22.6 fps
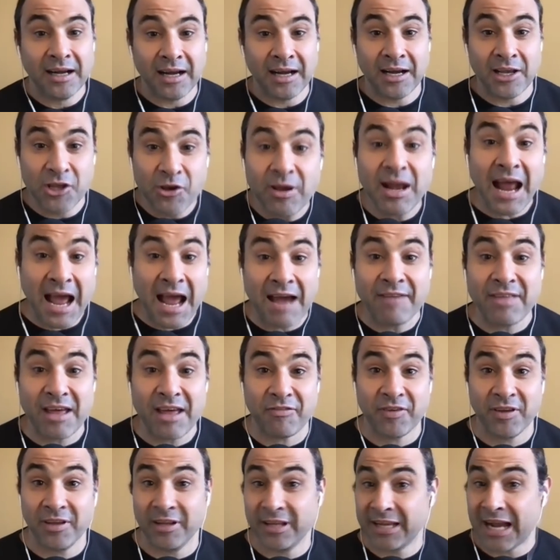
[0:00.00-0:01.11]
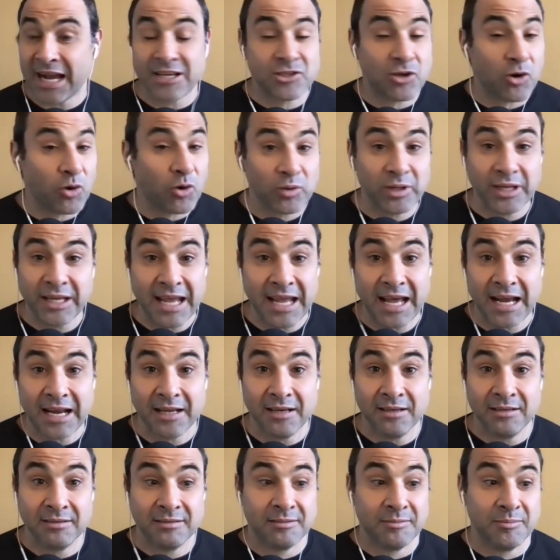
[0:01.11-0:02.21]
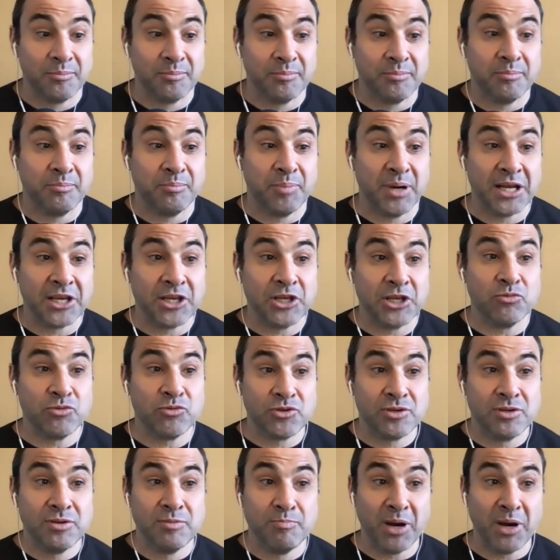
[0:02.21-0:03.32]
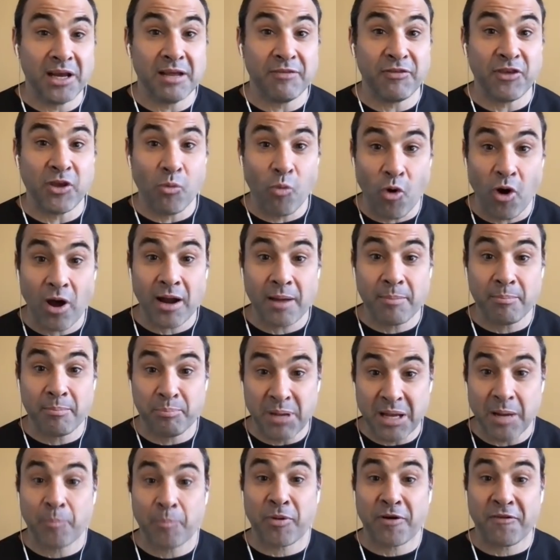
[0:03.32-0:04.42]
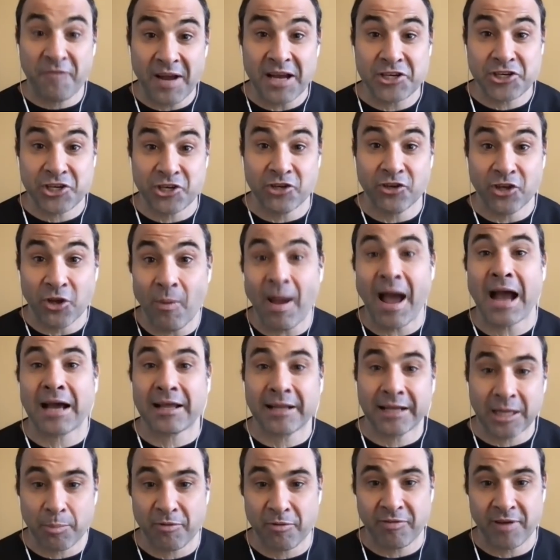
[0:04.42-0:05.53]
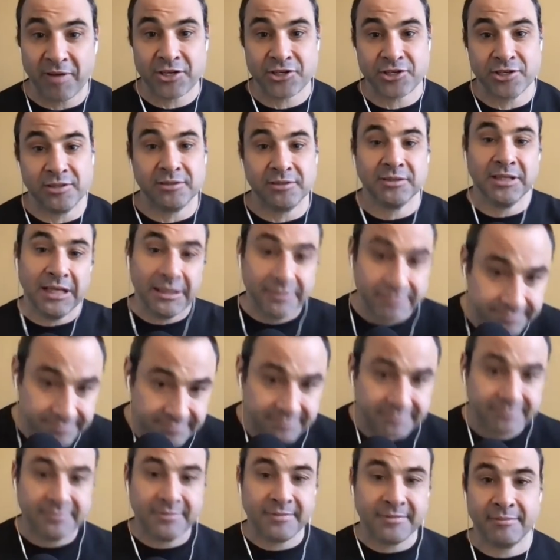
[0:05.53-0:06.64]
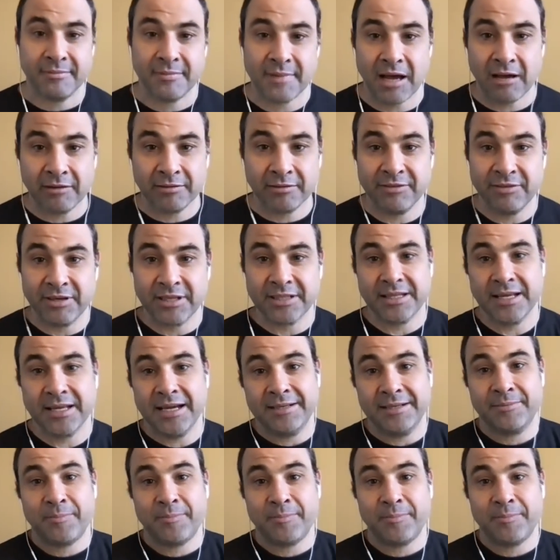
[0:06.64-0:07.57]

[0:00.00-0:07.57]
you can have that feeling. I totally get it. But but if you want to be a professional, you act like a professional. And I'll leave it at that.